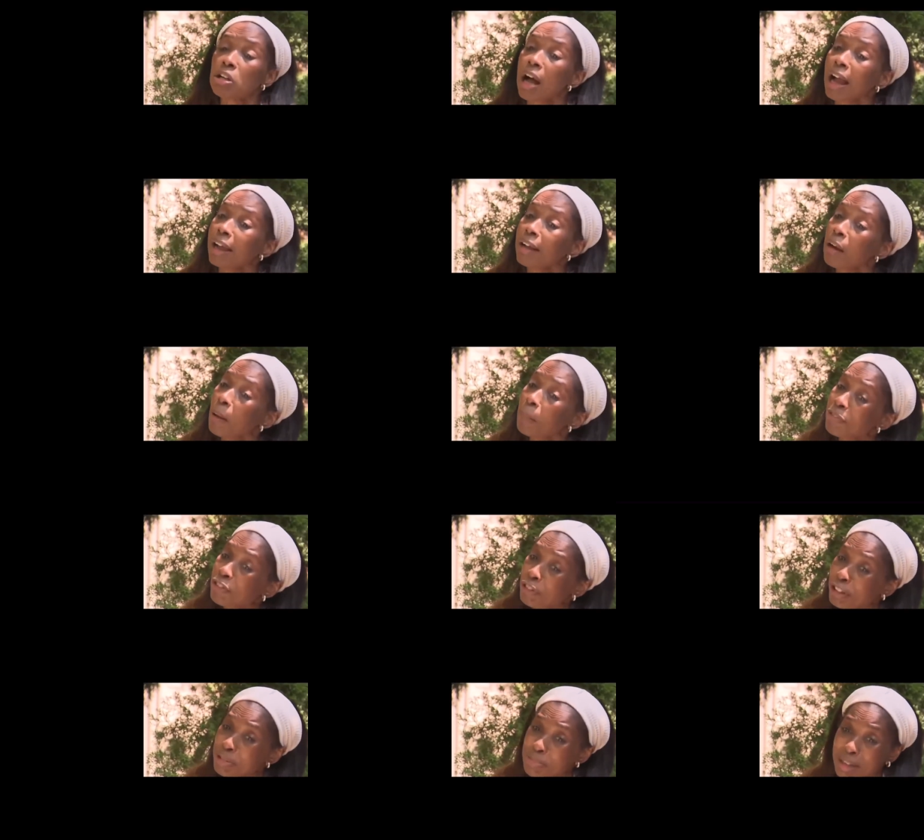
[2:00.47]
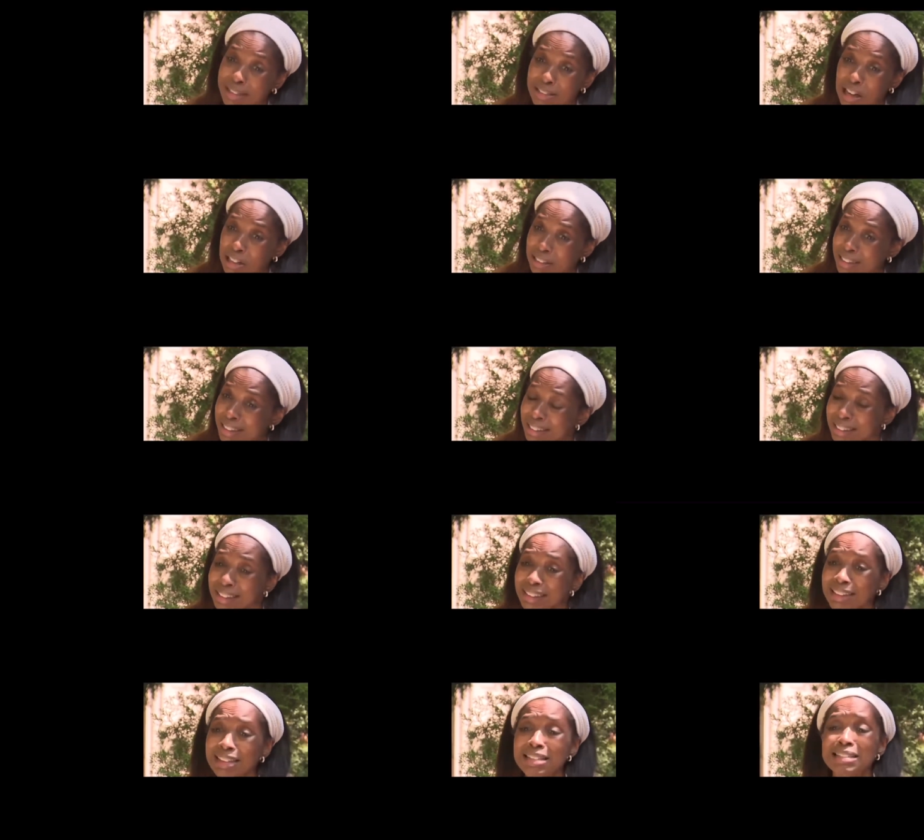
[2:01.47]
I come for you, my darling,
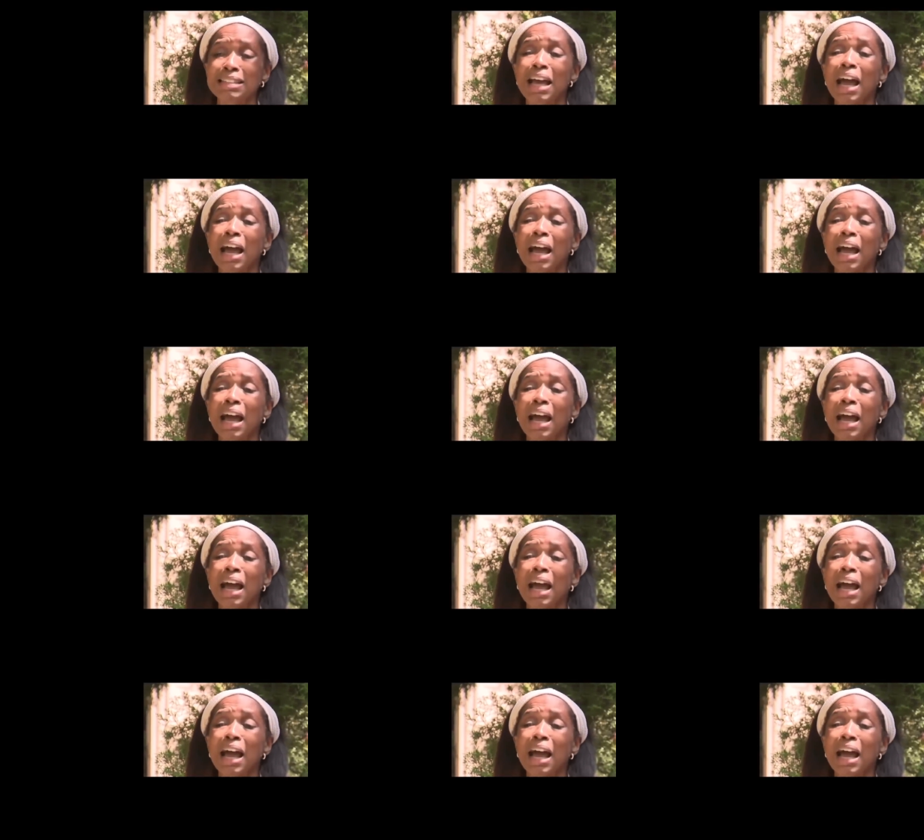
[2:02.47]
because